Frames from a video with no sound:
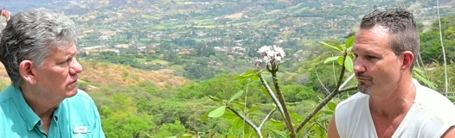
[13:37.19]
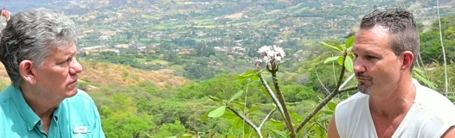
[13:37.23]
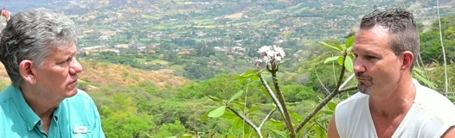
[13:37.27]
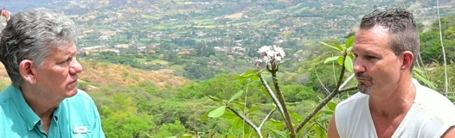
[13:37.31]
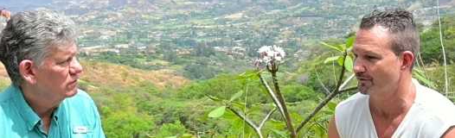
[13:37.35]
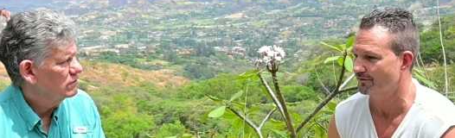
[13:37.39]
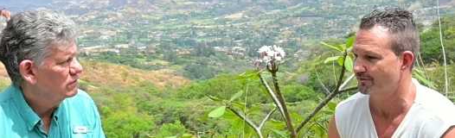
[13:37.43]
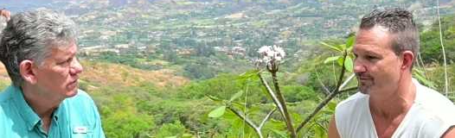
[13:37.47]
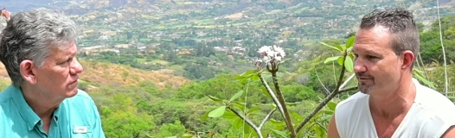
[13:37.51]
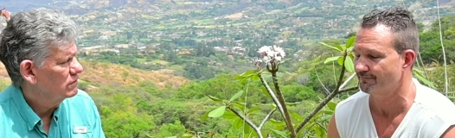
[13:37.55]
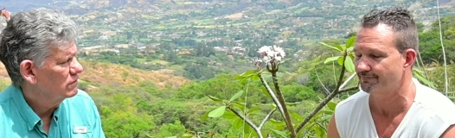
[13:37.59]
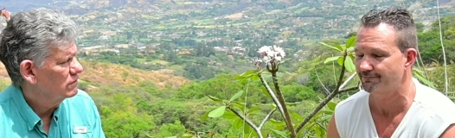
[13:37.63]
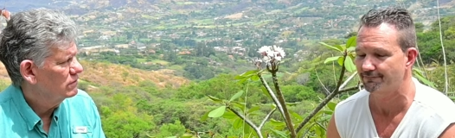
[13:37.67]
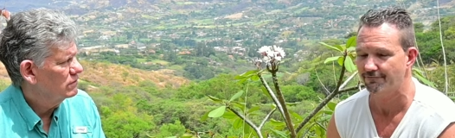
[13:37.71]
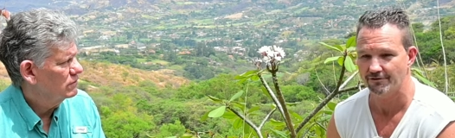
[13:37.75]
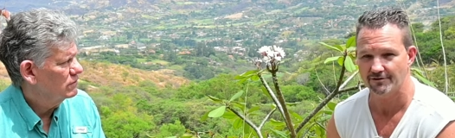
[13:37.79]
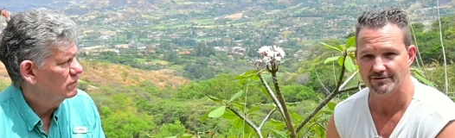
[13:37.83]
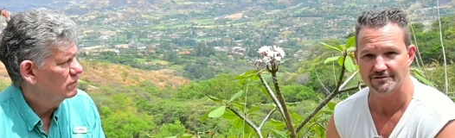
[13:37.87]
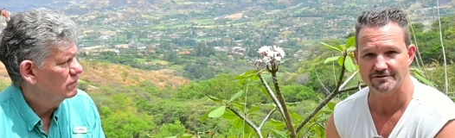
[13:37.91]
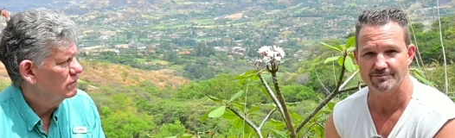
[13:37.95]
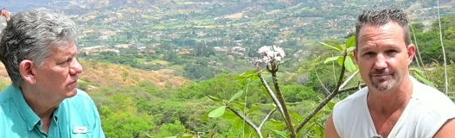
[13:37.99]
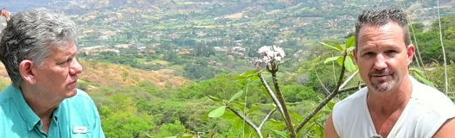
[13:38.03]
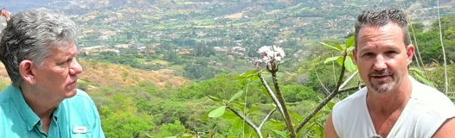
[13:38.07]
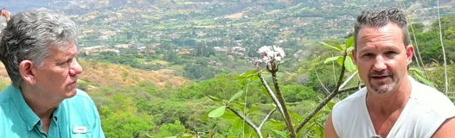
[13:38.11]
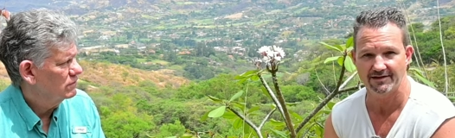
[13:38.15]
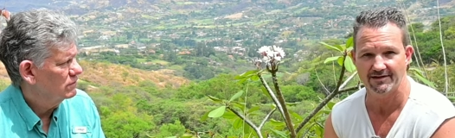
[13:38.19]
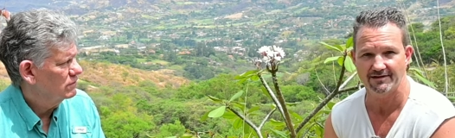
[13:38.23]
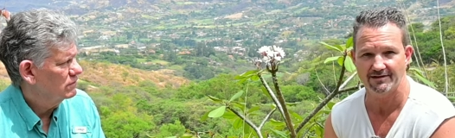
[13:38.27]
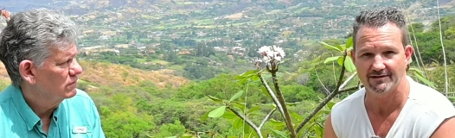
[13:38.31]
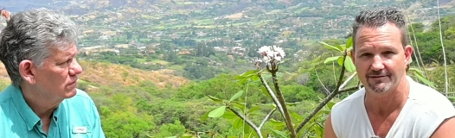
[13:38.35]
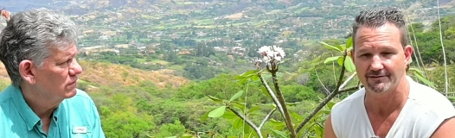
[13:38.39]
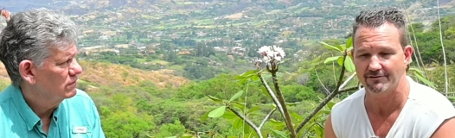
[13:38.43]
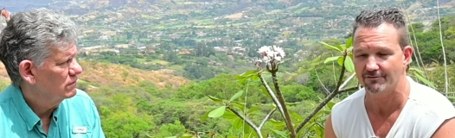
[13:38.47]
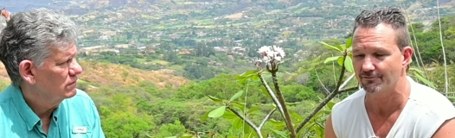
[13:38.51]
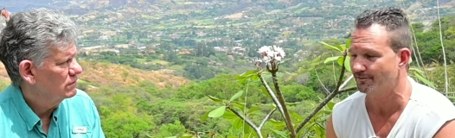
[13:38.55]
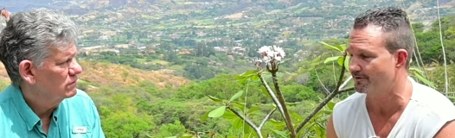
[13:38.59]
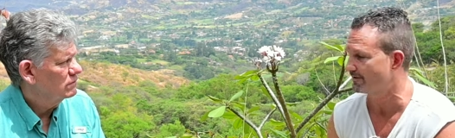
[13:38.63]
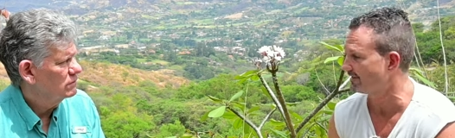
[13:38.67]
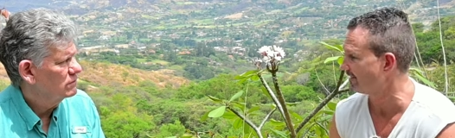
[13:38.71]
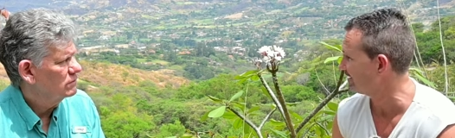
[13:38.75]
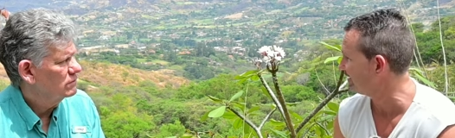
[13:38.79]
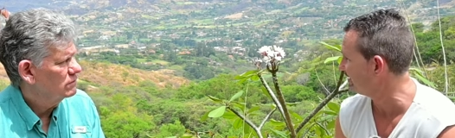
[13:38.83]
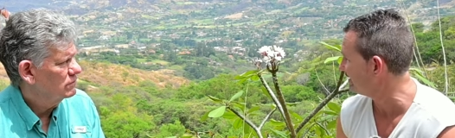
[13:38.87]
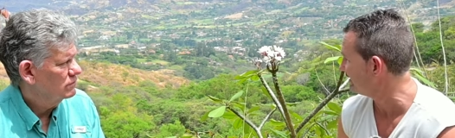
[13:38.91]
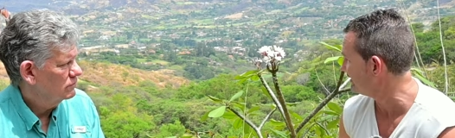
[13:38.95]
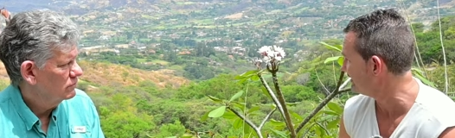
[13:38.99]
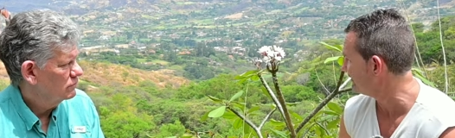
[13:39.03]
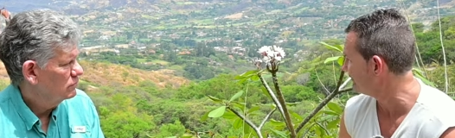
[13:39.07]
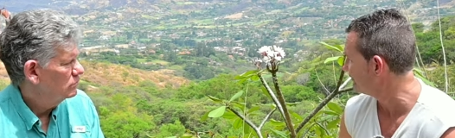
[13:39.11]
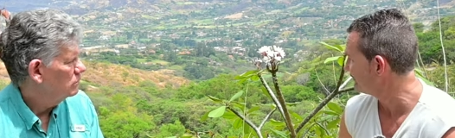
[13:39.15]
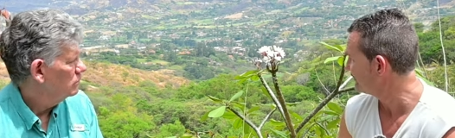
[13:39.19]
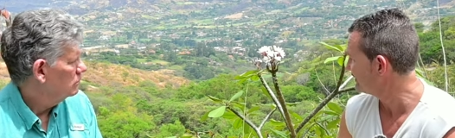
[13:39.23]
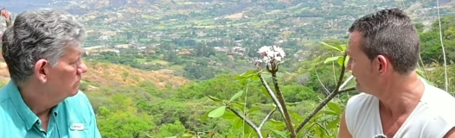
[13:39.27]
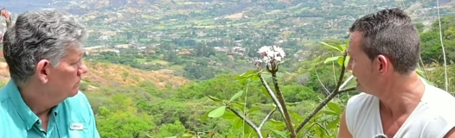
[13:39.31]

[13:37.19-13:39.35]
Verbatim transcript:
Speaker 1: with the first pair that were here,